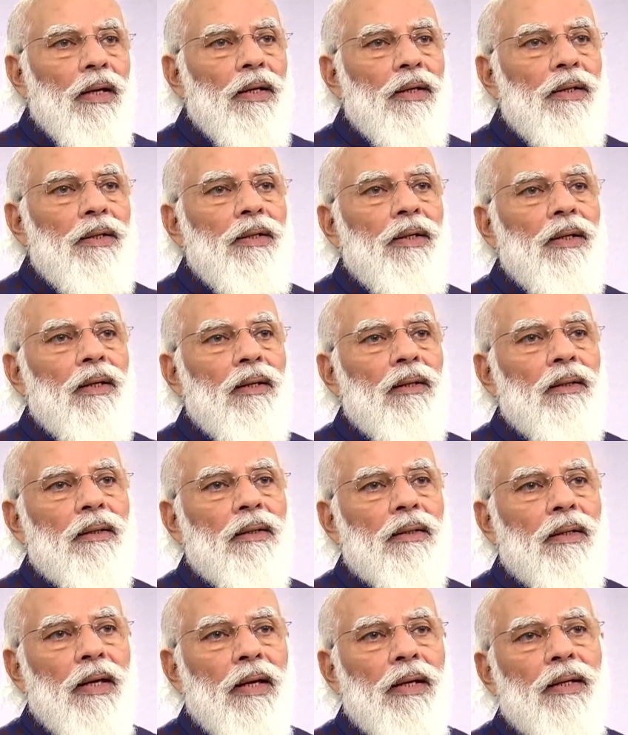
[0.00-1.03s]
Indian
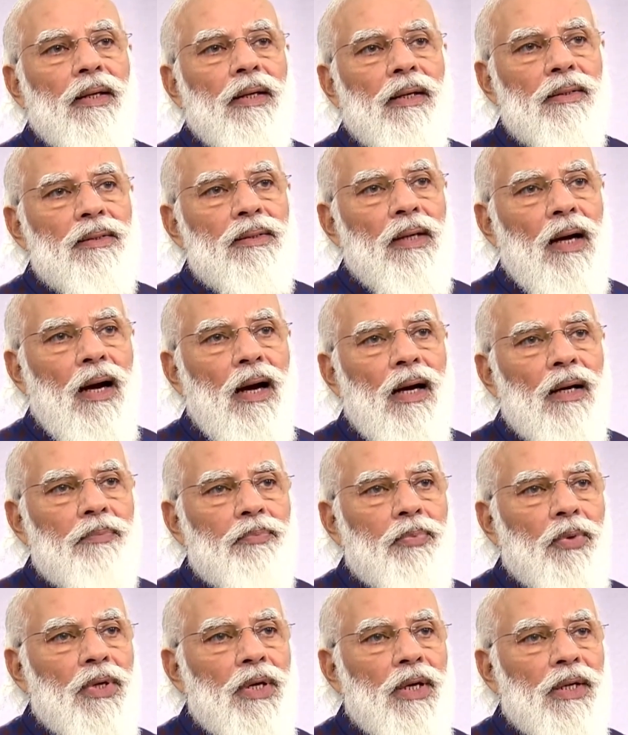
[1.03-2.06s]
carriers are
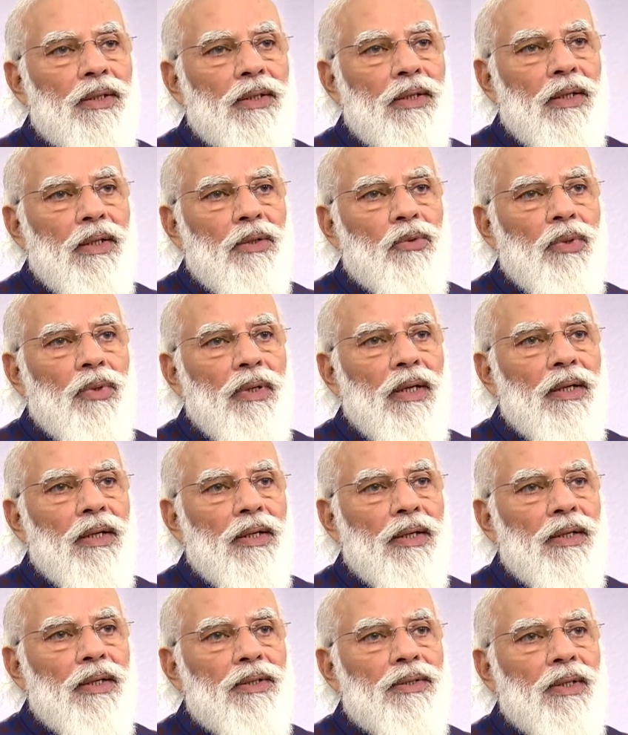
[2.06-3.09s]
projected to
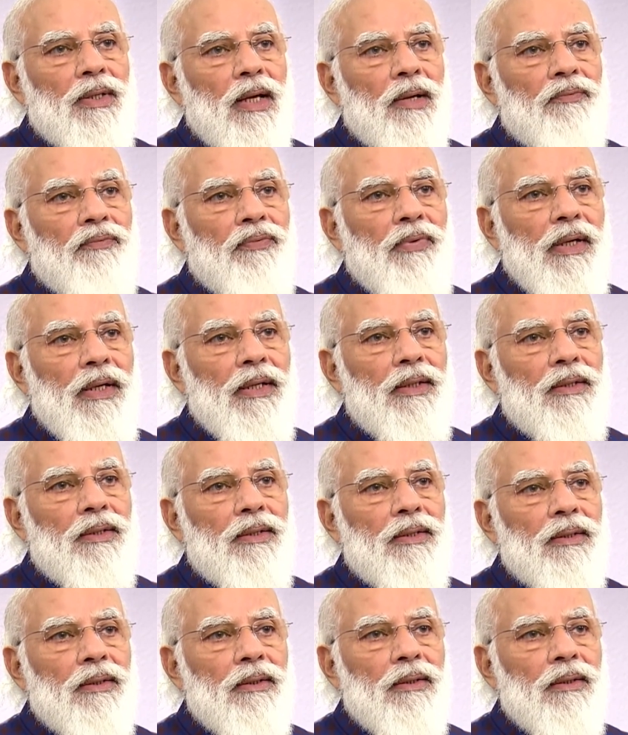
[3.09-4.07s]
increase their fleet